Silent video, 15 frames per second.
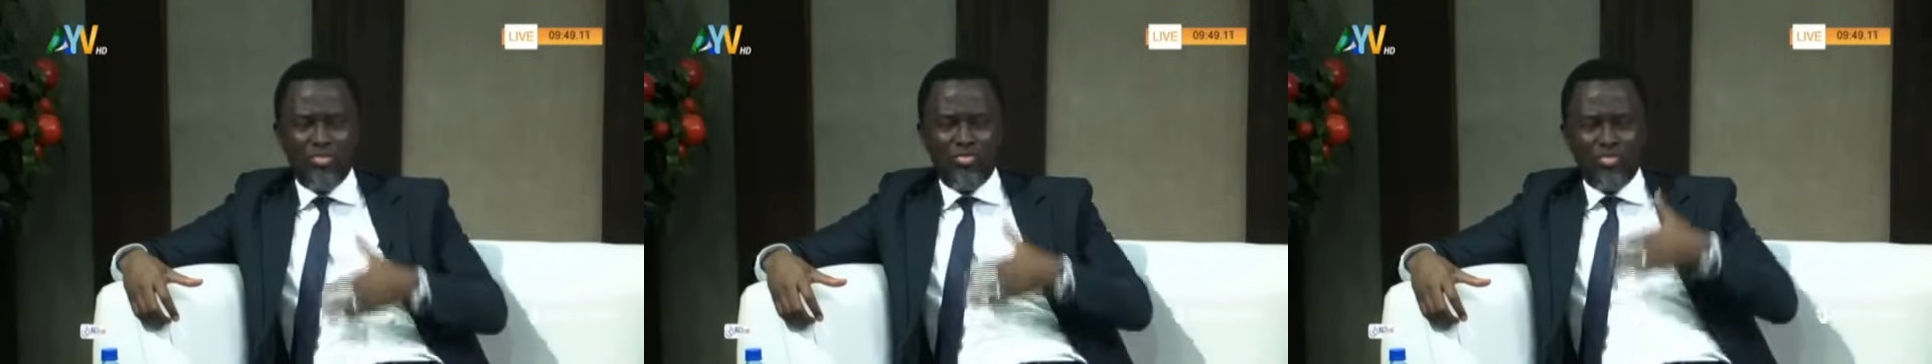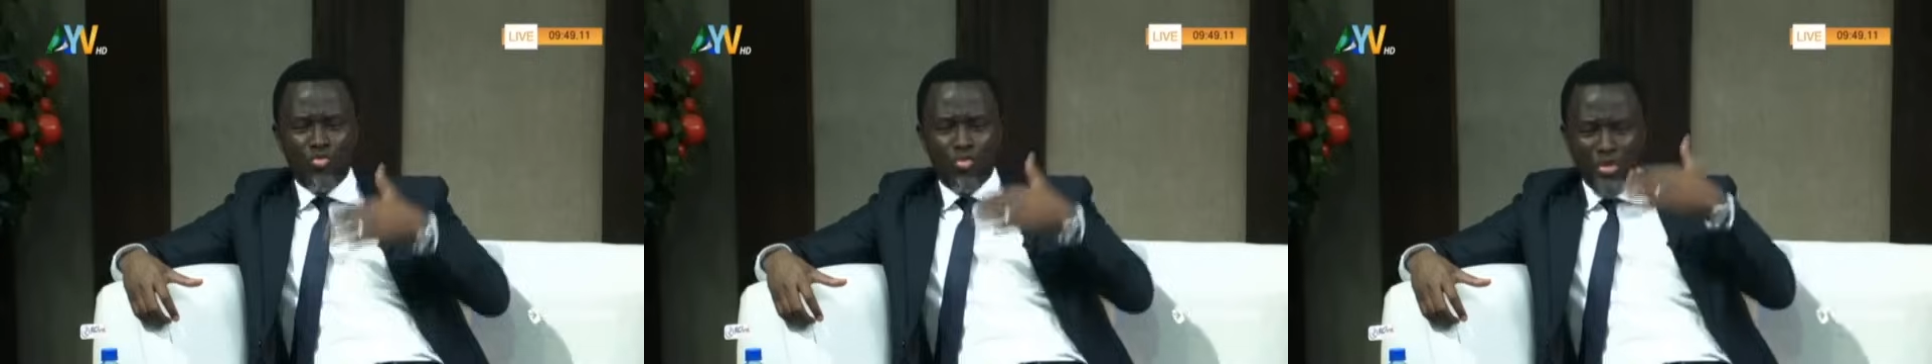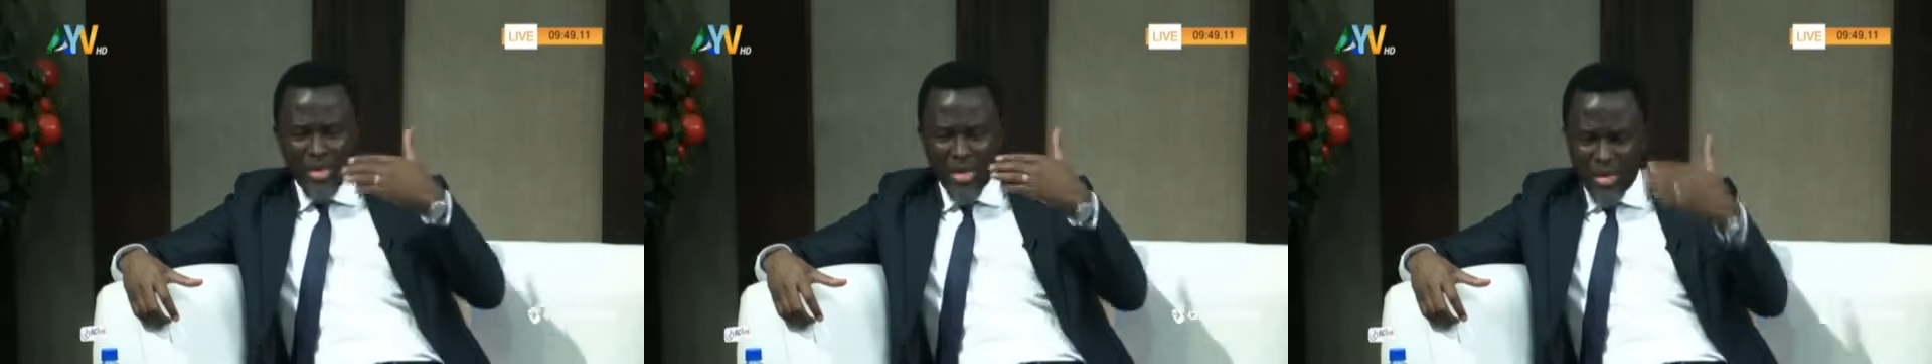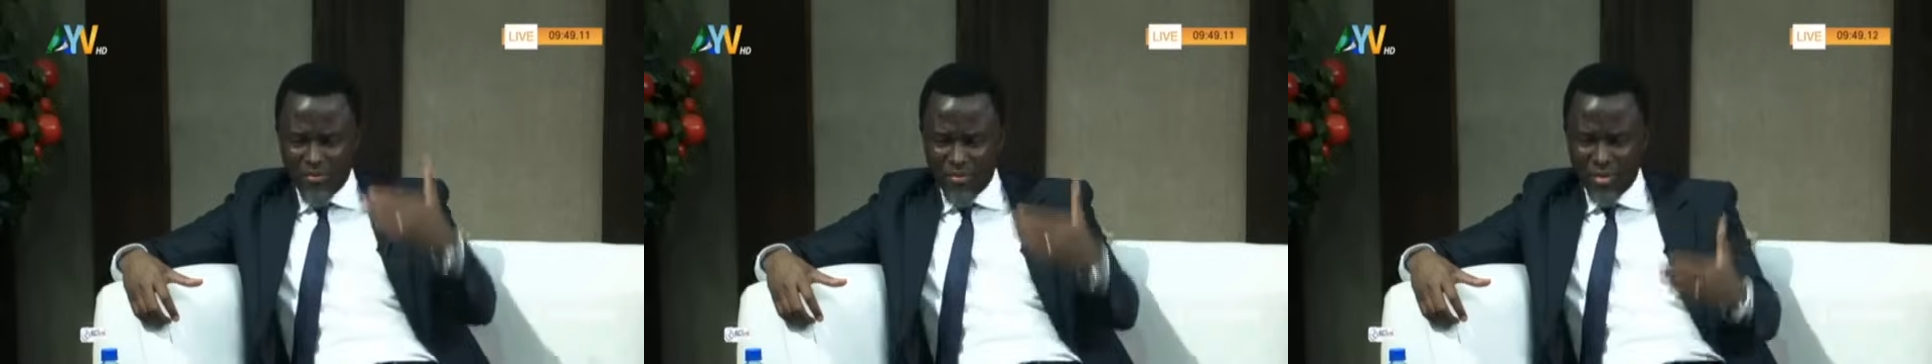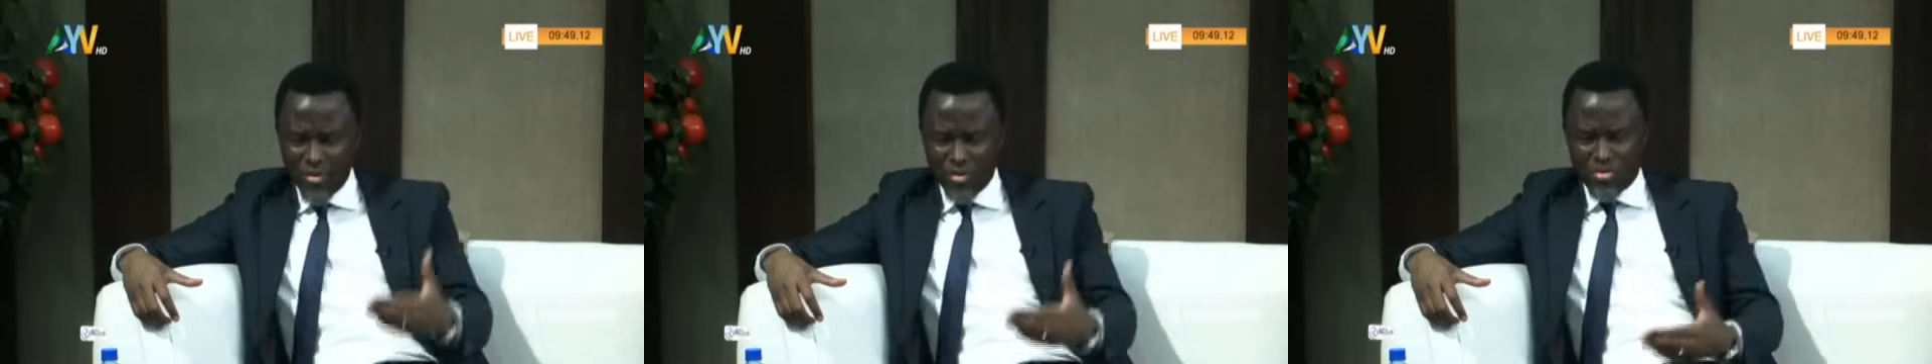So we
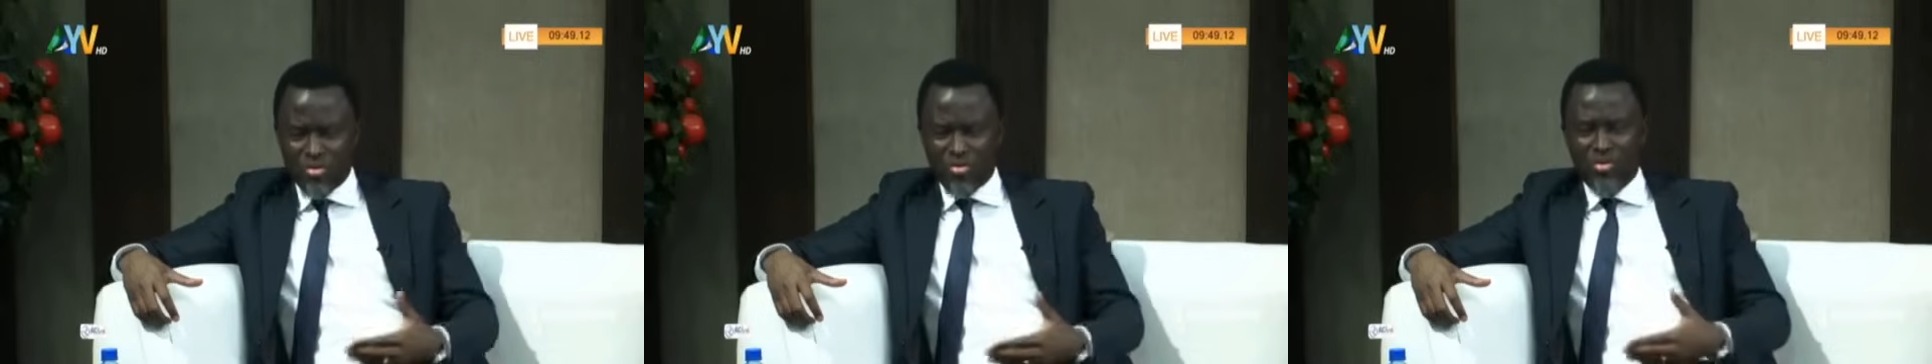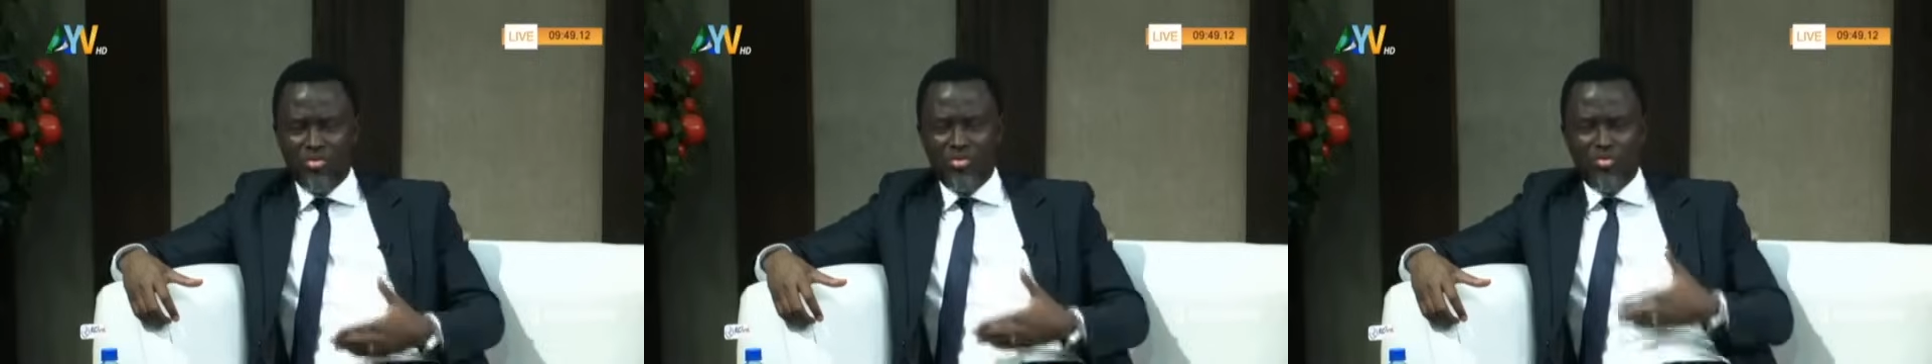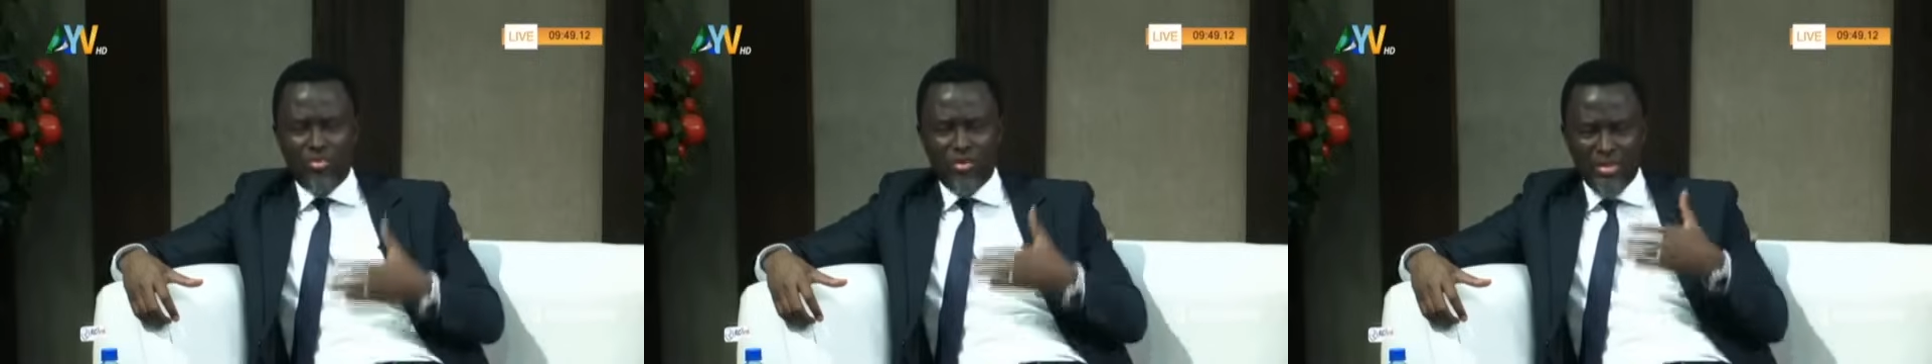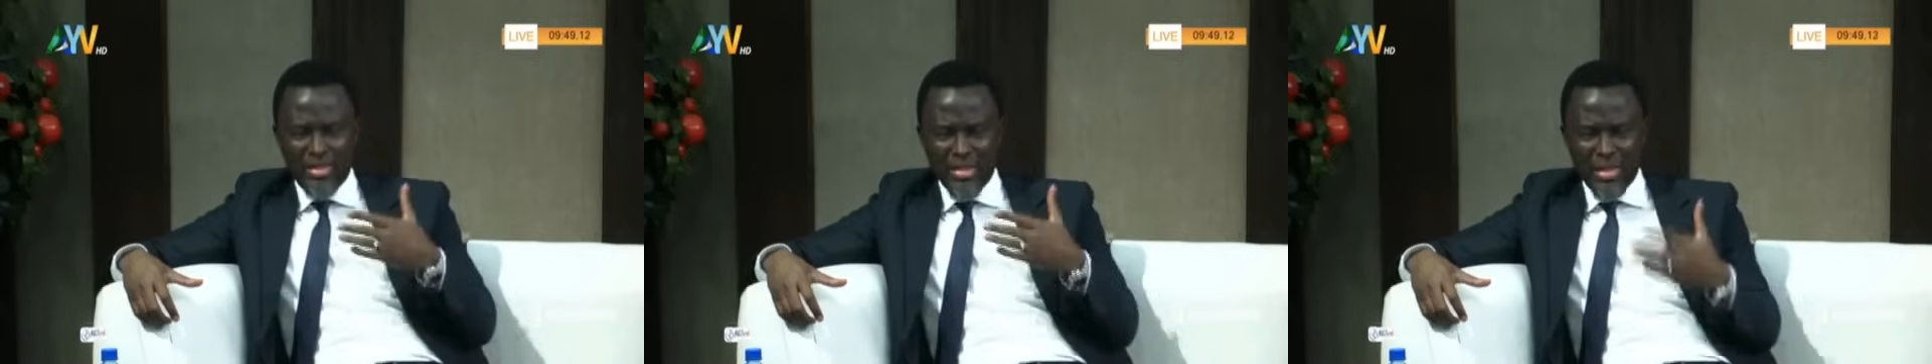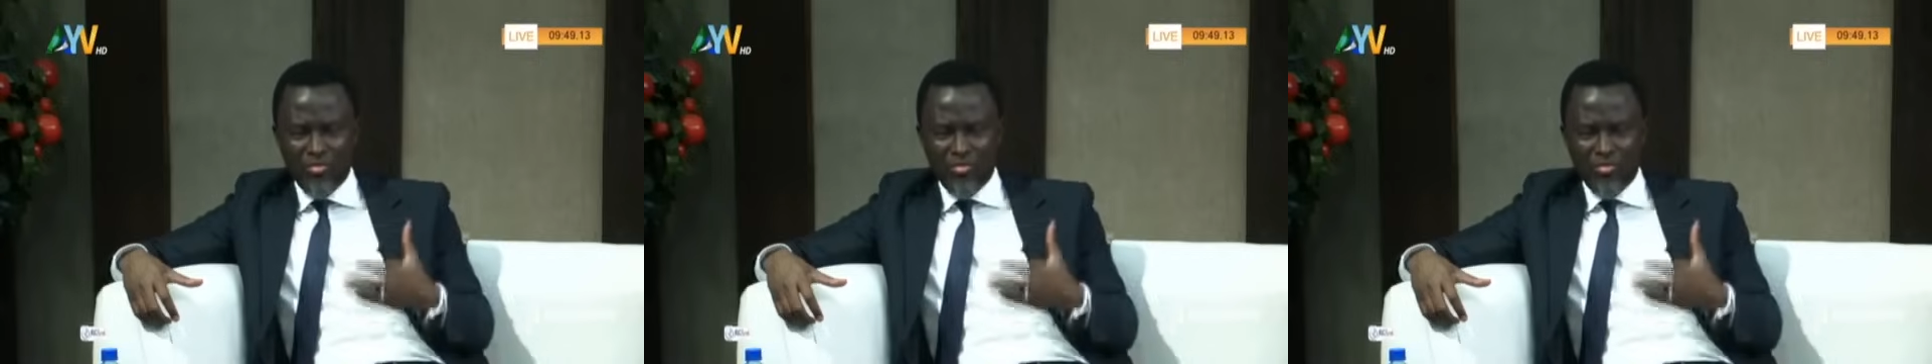have a lot, we